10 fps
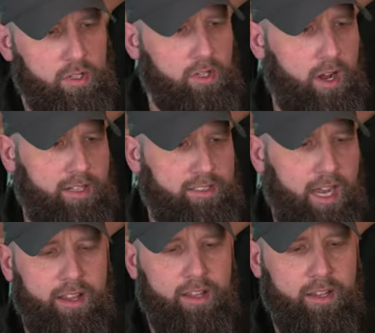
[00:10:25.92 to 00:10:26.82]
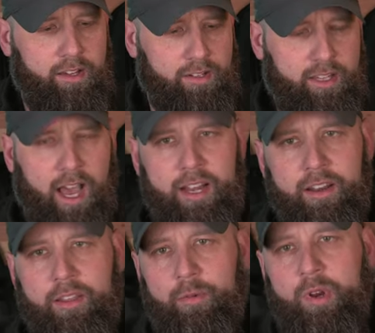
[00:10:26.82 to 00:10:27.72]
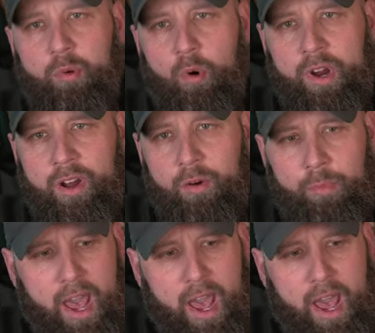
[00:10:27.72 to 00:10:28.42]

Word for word: you know, outside the Kaiden 3.0